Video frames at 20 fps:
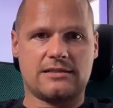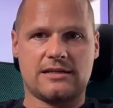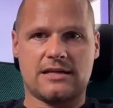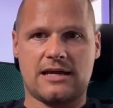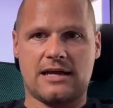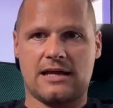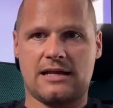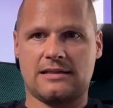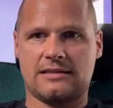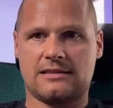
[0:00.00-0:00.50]

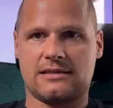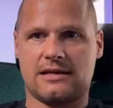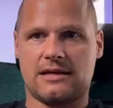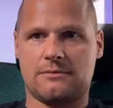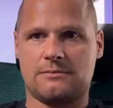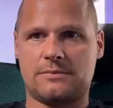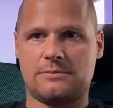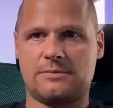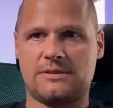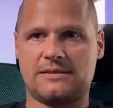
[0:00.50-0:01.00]
And
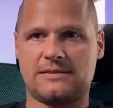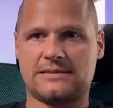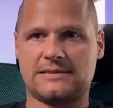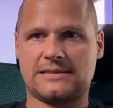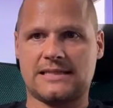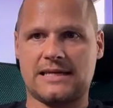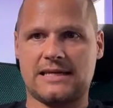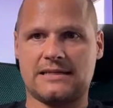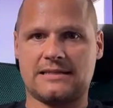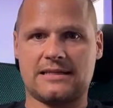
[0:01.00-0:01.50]
we've been
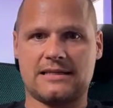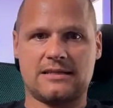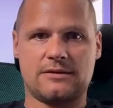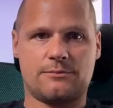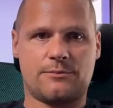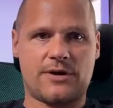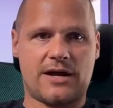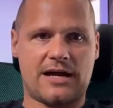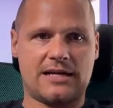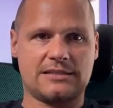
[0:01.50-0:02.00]
saying that the
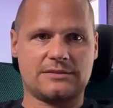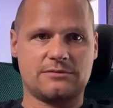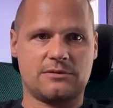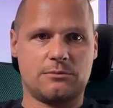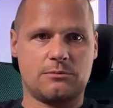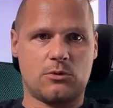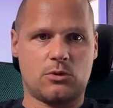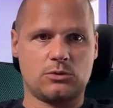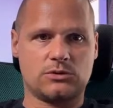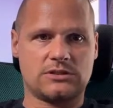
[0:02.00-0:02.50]
price will
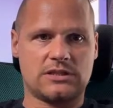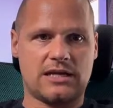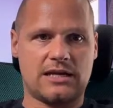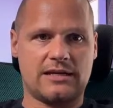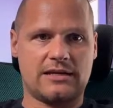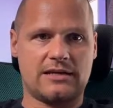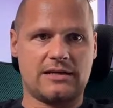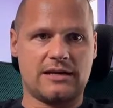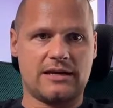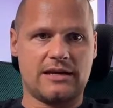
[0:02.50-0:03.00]
most
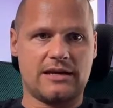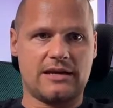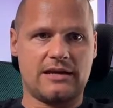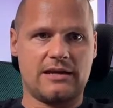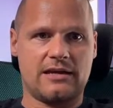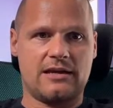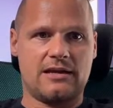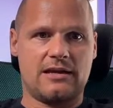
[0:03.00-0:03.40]
likely